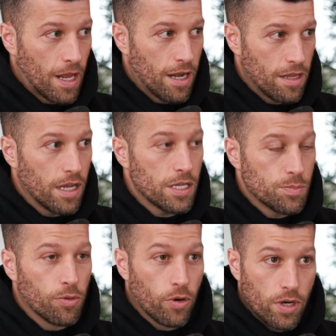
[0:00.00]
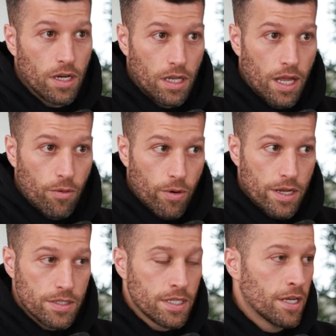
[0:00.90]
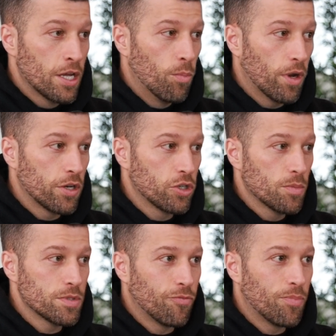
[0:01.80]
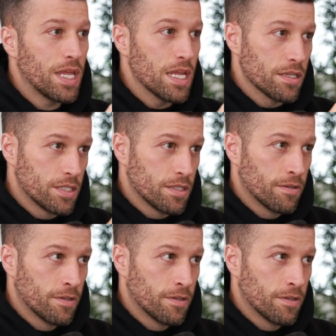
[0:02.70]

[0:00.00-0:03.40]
And I think it is broken in a lot of ways. But in terms of peace,